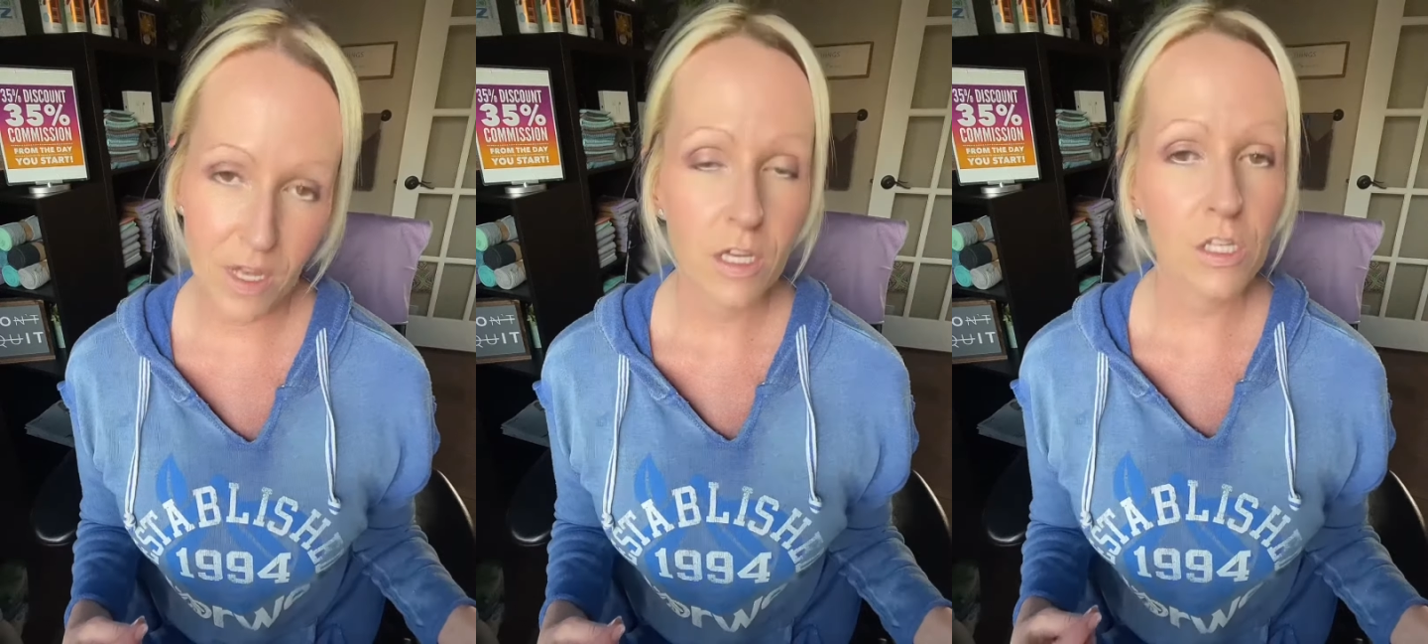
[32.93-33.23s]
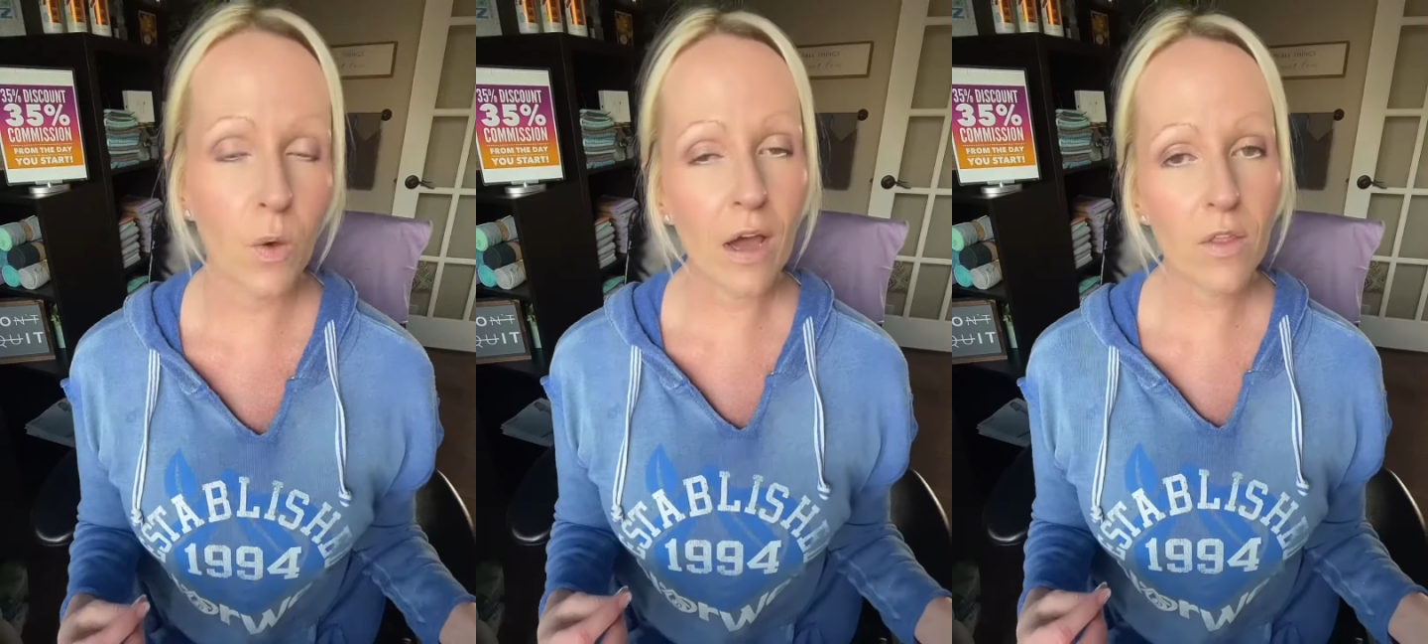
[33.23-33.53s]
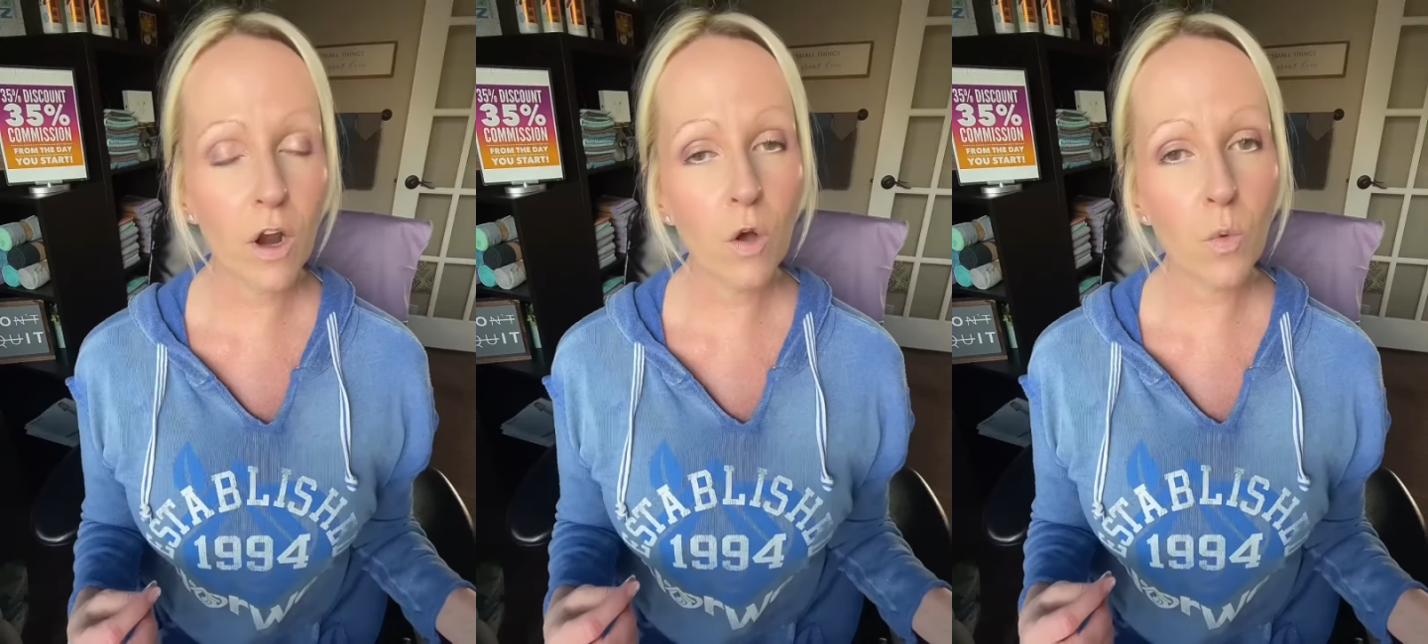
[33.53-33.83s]
So how
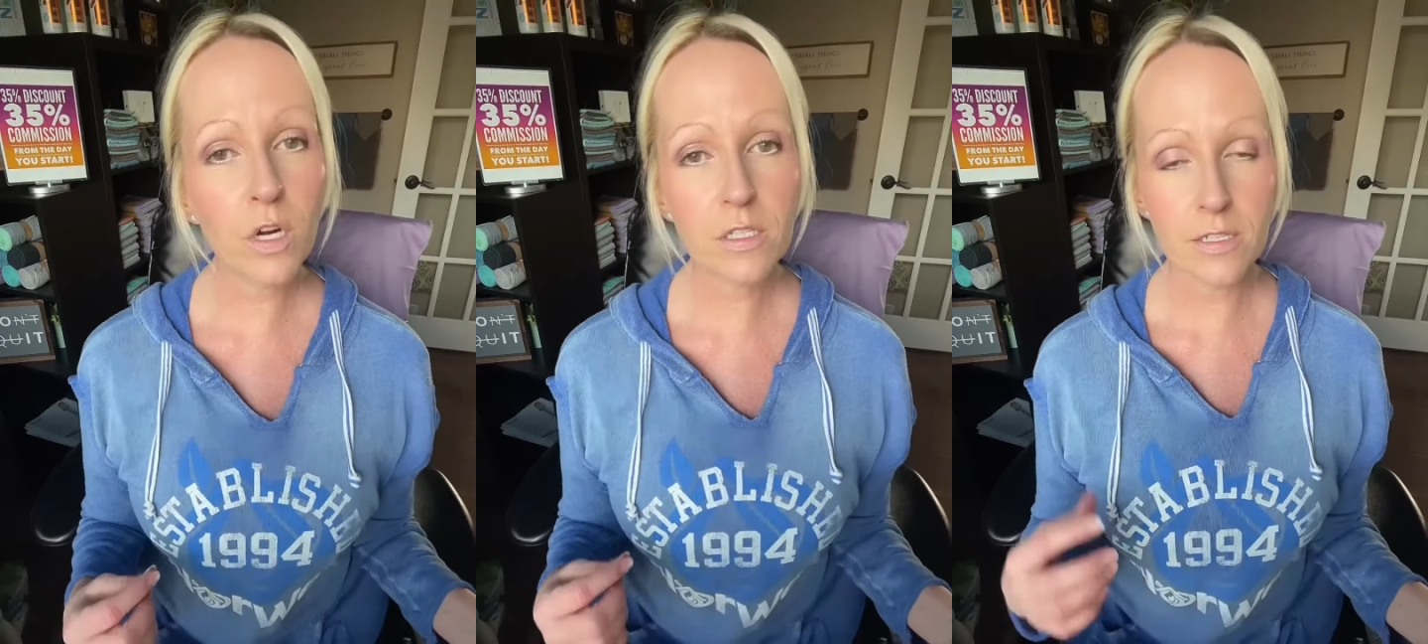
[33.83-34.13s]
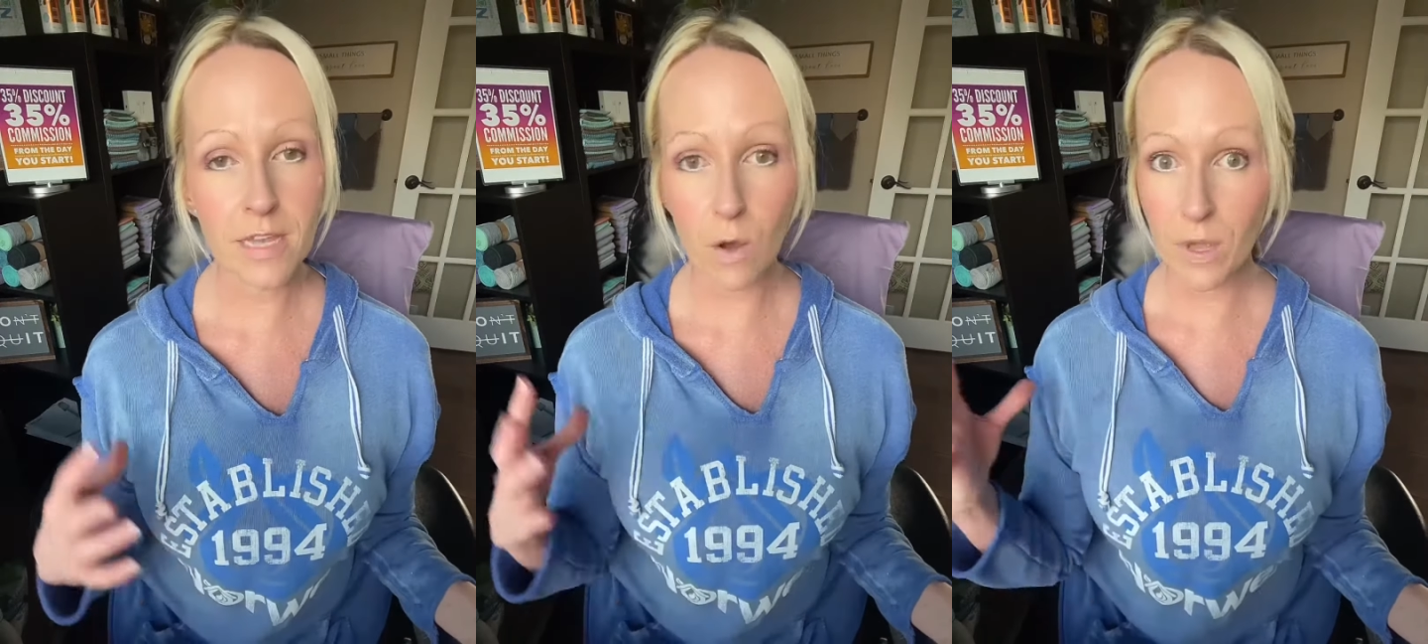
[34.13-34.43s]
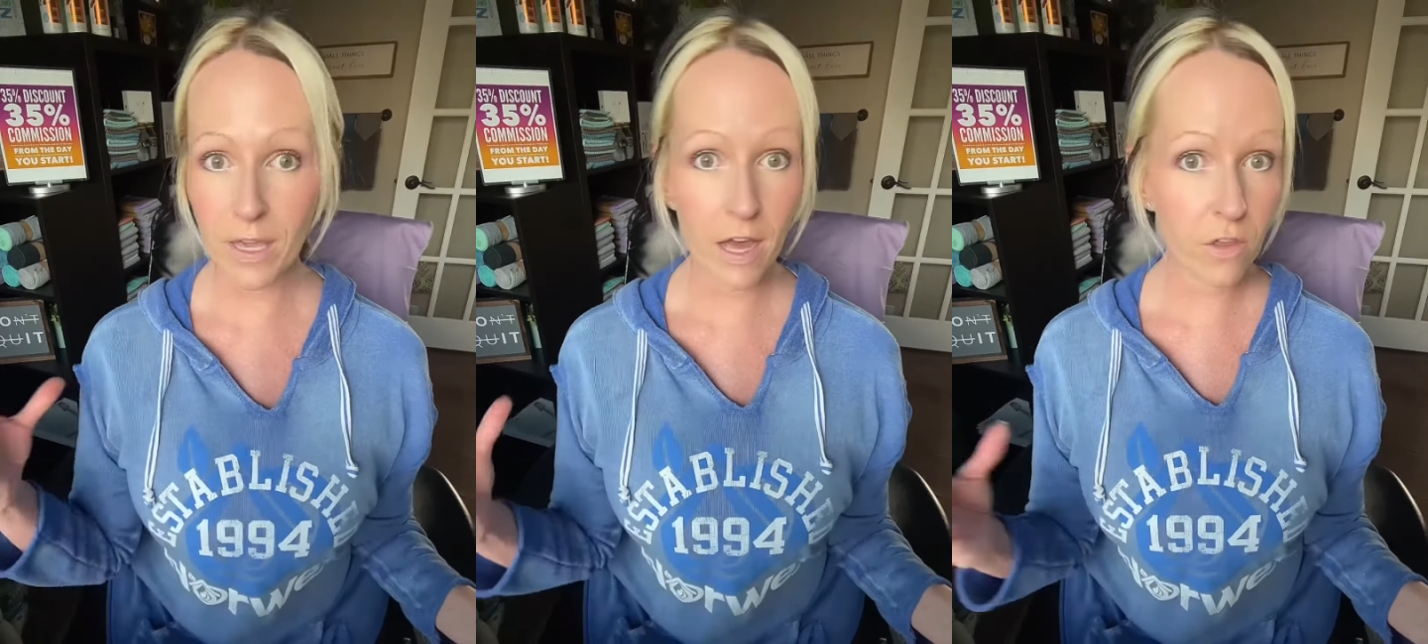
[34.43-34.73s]
that all works is that we
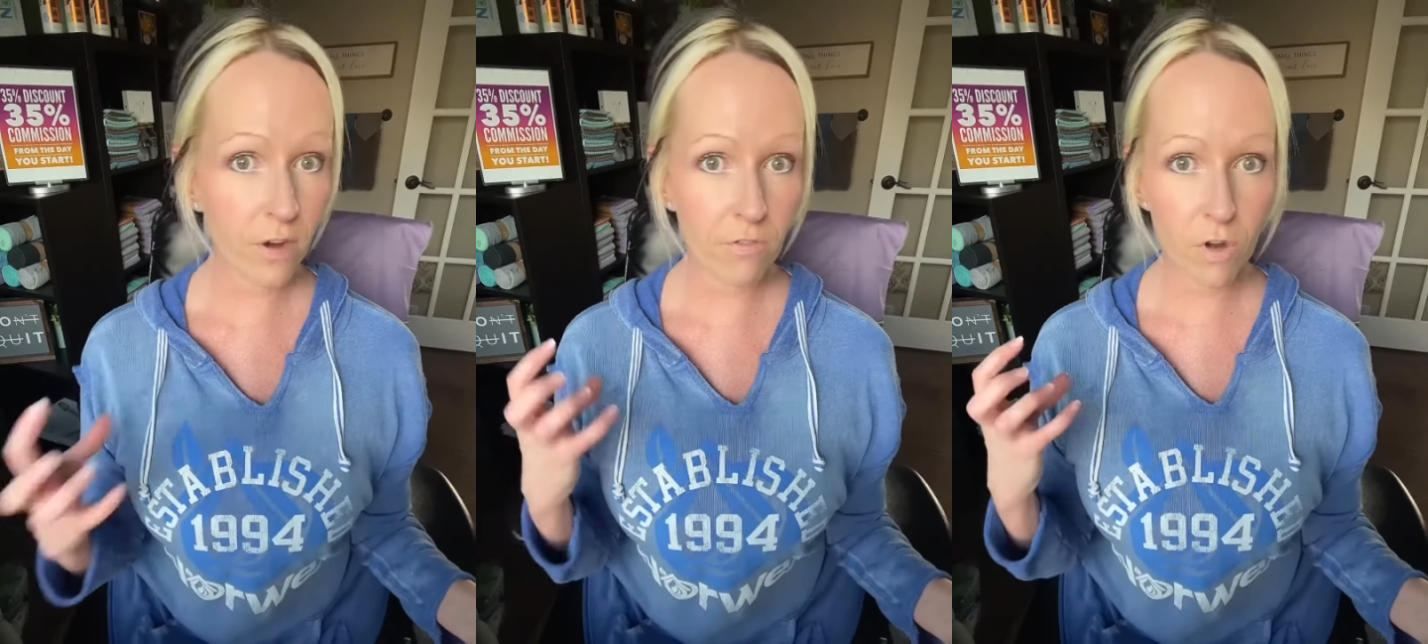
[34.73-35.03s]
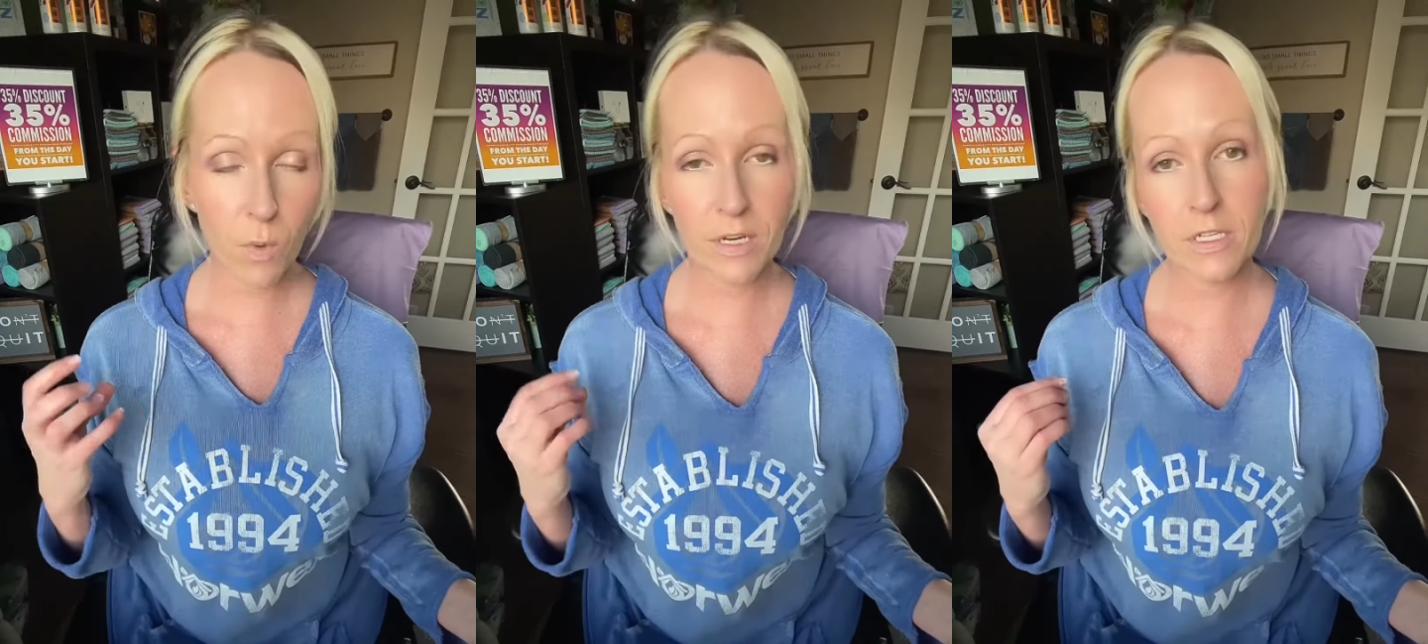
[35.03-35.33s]
gather everyone